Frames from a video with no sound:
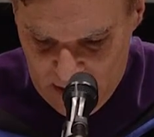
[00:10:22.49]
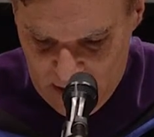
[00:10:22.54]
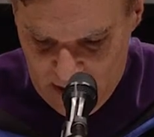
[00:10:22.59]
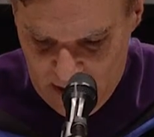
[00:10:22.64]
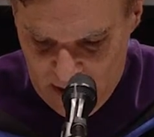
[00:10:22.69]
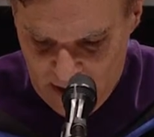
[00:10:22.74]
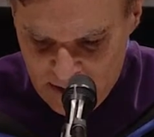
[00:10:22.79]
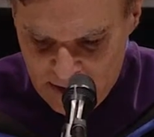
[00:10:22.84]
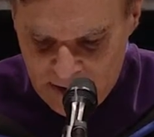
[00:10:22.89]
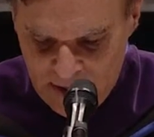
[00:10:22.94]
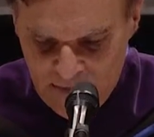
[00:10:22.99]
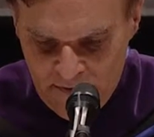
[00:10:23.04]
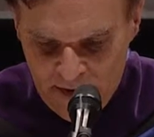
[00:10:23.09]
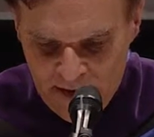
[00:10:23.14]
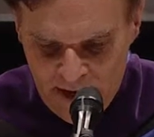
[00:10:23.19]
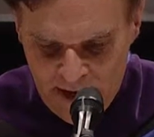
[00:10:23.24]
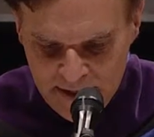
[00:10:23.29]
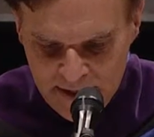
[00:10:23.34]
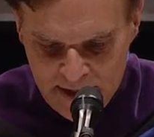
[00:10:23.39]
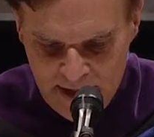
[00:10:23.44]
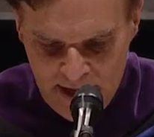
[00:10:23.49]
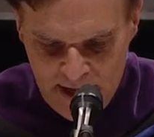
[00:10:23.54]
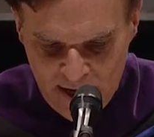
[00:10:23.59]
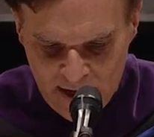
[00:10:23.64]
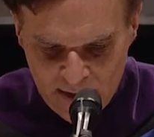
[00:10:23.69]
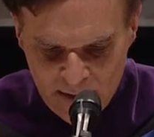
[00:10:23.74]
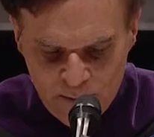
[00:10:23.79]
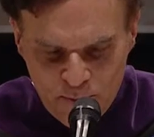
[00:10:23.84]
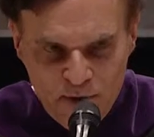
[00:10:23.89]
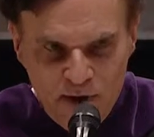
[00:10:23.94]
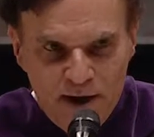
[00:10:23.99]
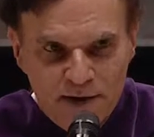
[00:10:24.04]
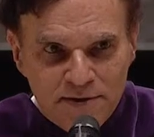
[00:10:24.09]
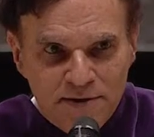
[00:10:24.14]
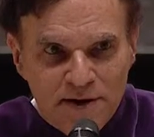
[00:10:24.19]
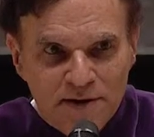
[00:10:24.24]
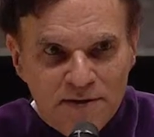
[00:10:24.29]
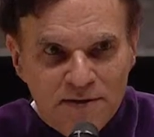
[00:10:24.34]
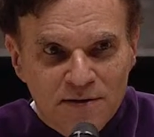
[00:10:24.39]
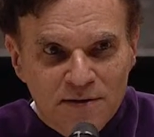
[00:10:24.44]
a civic education
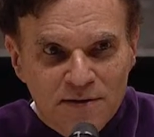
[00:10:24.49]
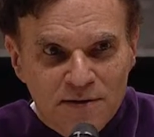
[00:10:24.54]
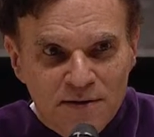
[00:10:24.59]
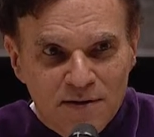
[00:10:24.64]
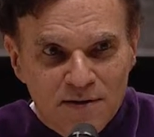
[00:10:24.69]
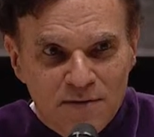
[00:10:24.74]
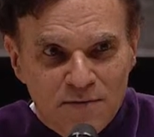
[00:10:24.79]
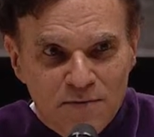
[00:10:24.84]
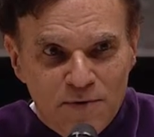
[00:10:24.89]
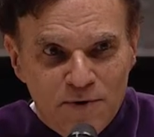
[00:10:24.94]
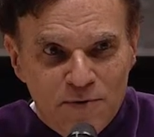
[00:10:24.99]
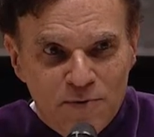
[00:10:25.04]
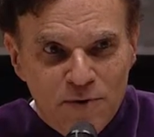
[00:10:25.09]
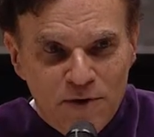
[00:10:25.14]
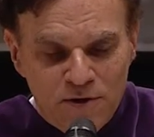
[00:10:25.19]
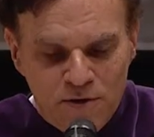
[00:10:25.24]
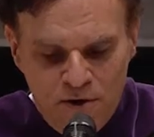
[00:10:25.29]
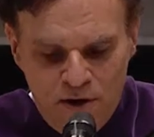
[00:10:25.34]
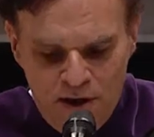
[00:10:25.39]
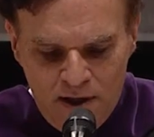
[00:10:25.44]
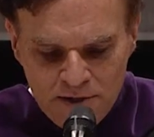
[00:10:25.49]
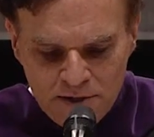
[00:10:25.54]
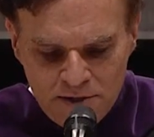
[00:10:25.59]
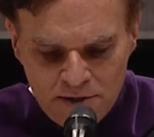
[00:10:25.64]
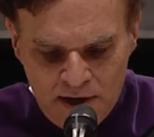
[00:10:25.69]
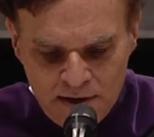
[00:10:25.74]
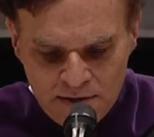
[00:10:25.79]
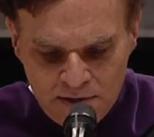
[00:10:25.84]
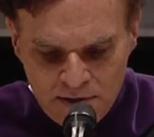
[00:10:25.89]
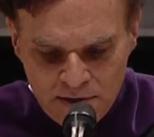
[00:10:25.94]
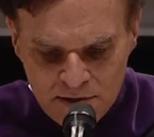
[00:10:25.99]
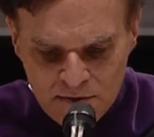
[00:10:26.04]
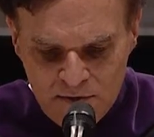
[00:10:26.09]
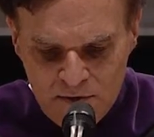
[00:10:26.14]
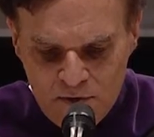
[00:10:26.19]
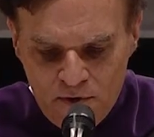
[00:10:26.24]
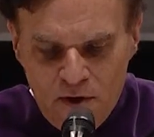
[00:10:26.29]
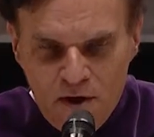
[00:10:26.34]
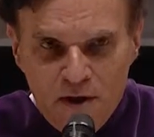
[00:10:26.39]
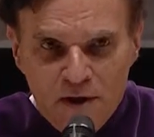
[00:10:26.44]
project which we call Justice
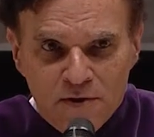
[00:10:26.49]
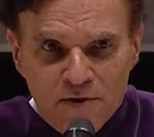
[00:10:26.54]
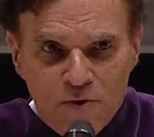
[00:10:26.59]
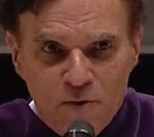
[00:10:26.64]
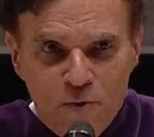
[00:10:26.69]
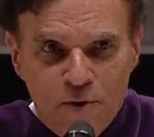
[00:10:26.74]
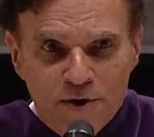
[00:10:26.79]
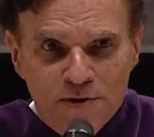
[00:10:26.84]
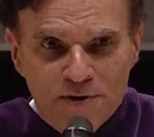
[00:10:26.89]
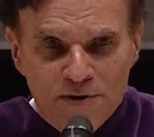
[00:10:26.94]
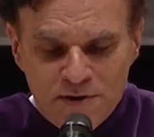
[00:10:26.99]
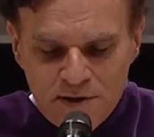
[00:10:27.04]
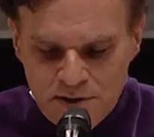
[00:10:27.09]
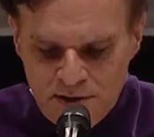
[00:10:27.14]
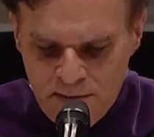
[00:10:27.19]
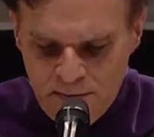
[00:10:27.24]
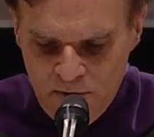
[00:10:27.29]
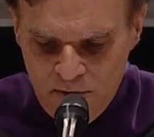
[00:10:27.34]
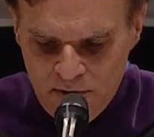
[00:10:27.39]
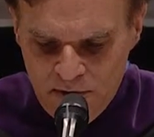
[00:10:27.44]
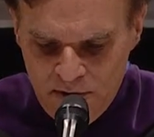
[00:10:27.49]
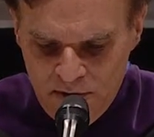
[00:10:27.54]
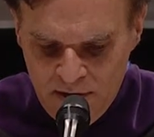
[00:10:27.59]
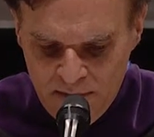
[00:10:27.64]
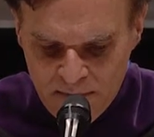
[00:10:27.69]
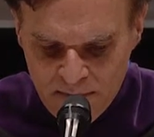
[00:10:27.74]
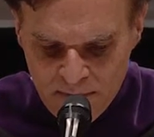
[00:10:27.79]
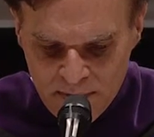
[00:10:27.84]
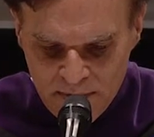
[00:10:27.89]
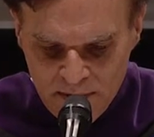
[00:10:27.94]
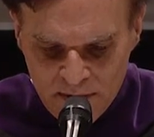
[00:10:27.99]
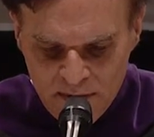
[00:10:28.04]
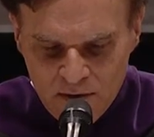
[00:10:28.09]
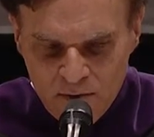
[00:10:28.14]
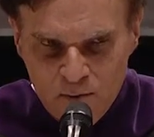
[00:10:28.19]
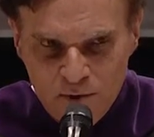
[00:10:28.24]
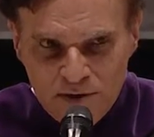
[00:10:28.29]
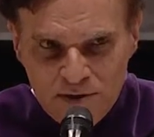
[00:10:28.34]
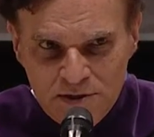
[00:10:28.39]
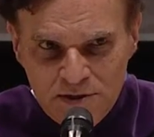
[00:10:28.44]
for All, Courts in the Community,
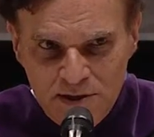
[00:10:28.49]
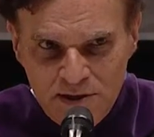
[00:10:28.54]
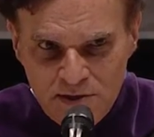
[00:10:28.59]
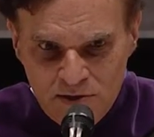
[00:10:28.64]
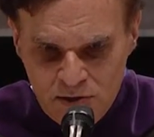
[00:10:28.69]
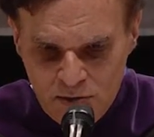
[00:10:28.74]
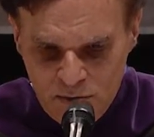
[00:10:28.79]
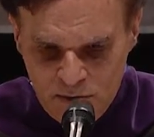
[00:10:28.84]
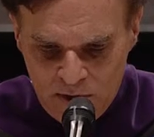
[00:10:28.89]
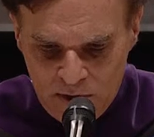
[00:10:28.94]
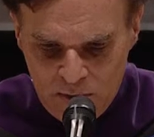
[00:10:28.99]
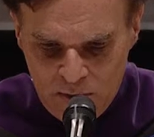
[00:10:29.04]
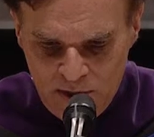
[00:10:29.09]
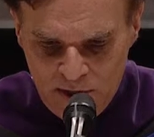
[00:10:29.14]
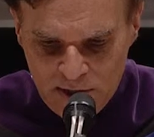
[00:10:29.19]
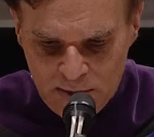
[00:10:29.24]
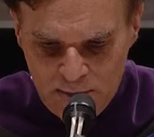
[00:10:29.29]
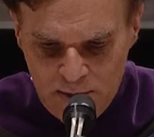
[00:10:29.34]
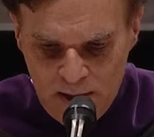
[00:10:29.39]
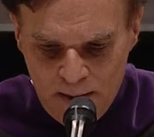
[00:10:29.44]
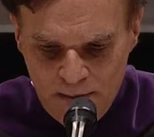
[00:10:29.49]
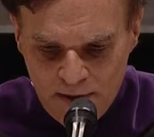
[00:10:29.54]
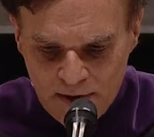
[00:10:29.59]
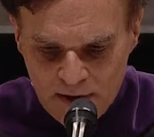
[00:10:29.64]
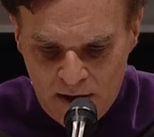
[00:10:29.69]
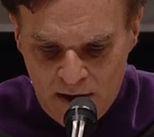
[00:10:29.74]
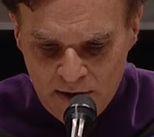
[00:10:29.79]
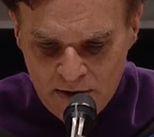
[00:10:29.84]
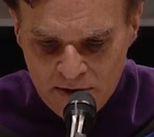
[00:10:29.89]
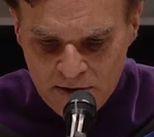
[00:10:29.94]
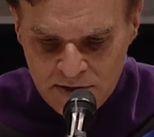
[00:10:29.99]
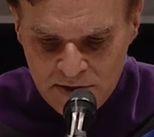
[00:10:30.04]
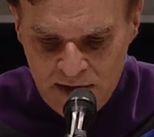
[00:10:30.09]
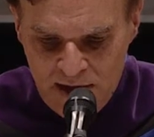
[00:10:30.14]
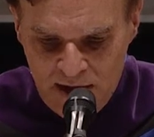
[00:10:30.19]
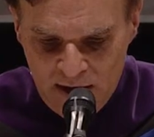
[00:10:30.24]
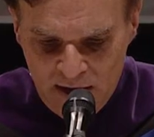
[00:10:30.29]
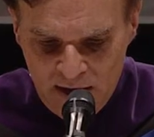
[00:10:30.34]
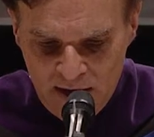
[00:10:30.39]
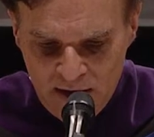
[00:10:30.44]
which seeks to increase public
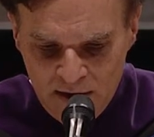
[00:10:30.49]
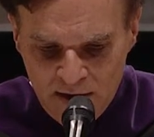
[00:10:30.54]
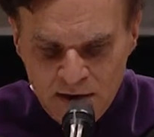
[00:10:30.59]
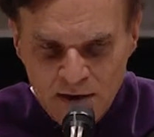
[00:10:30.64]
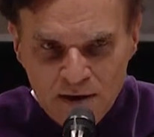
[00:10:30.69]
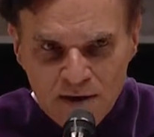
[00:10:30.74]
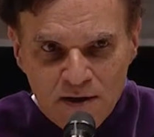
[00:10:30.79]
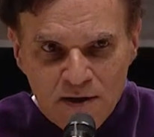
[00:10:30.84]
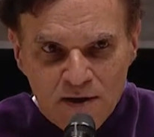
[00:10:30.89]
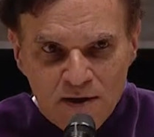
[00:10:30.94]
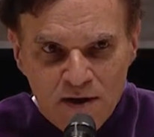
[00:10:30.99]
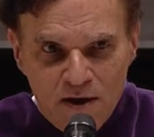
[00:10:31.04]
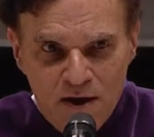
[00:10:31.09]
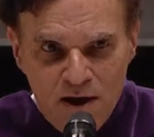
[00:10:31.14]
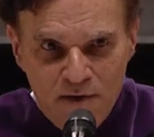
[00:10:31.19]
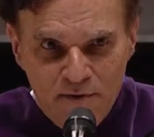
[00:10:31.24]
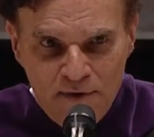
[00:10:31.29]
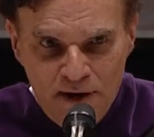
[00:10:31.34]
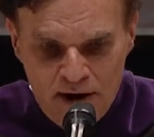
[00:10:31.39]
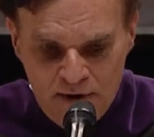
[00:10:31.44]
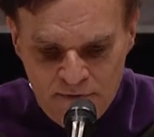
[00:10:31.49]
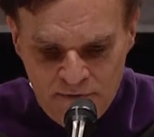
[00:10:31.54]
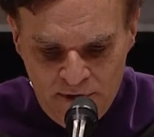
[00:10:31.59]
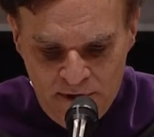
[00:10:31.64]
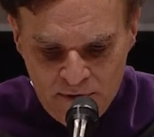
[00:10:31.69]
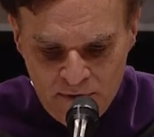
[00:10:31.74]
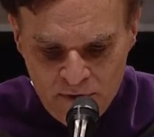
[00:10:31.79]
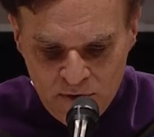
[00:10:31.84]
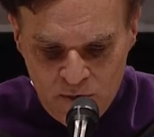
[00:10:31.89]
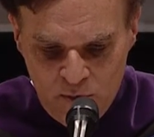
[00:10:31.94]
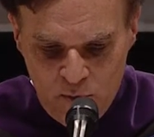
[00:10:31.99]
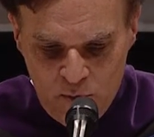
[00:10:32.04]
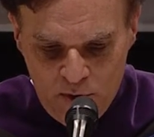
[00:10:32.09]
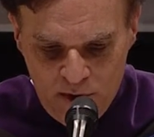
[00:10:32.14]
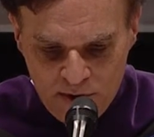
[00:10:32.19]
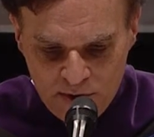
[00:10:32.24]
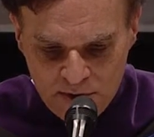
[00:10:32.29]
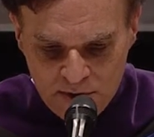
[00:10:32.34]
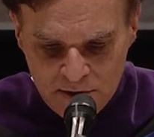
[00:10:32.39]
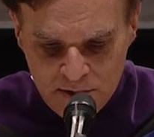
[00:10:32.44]
understanding of our federal
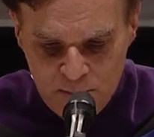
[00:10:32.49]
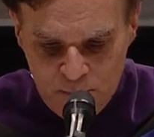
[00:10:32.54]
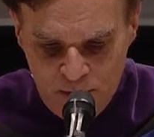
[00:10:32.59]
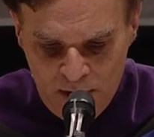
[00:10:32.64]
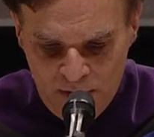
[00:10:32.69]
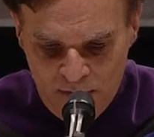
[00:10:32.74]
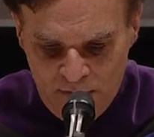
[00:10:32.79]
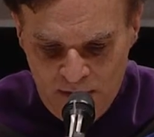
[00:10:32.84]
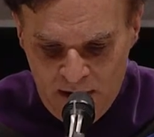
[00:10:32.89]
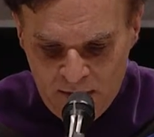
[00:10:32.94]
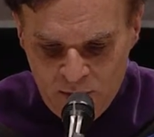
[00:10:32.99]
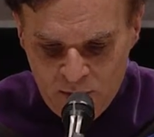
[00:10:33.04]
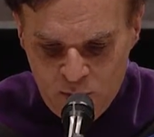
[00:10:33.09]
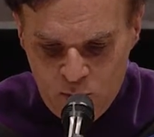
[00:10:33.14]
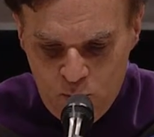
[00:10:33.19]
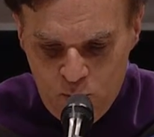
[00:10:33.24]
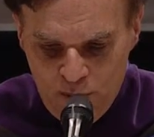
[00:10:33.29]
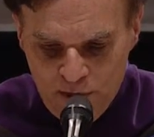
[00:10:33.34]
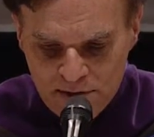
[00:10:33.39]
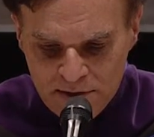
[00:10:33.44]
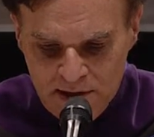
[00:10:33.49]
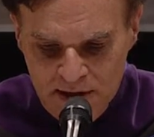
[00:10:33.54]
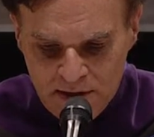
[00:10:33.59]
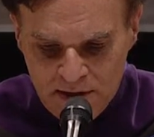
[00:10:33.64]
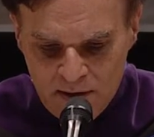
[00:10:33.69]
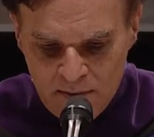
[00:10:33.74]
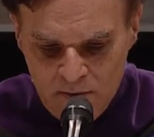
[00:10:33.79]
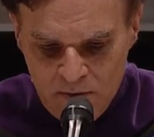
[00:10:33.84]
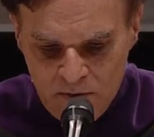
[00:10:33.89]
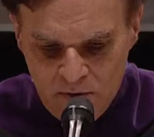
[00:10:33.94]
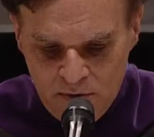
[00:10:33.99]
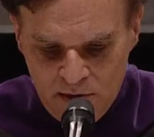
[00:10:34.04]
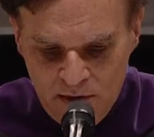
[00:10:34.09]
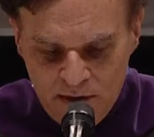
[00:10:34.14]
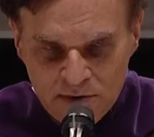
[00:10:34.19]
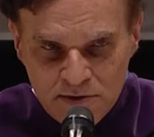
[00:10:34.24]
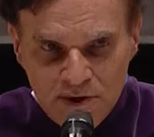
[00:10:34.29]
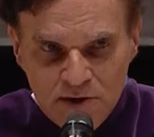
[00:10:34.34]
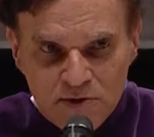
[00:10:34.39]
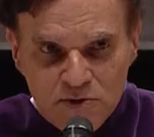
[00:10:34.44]
courts, to bring federal courts and
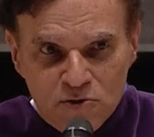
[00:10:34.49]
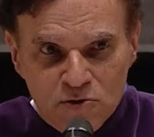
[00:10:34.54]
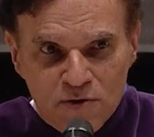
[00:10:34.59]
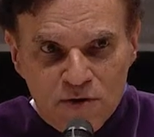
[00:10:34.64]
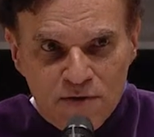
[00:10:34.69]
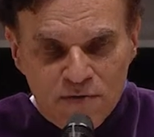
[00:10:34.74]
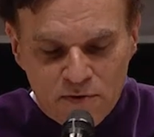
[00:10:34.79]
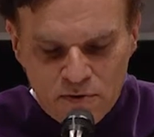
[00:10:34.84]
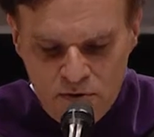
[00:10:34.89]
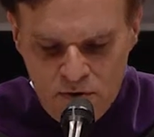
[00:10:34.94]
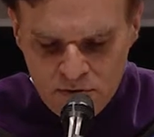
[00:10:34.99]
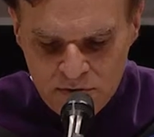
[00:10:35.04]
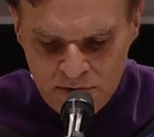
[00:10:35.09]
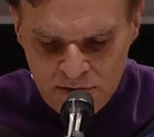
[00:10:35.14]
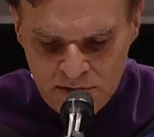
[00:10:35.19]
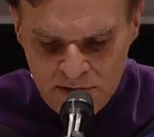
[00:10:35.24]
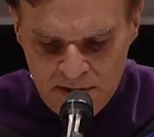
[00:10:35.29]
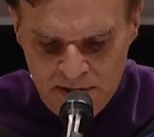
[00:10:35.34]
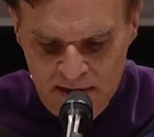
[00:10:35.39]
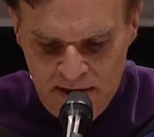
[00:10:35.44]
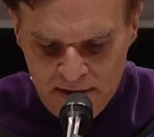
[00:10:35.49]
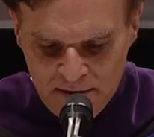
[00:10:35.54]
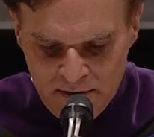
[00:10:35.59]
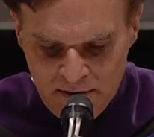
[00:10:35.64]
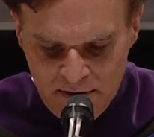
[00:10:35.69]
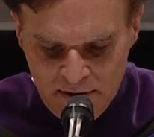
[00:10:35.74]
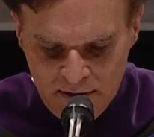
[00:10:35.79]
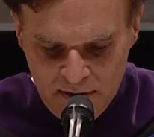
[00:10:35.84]
communities they serve closer together.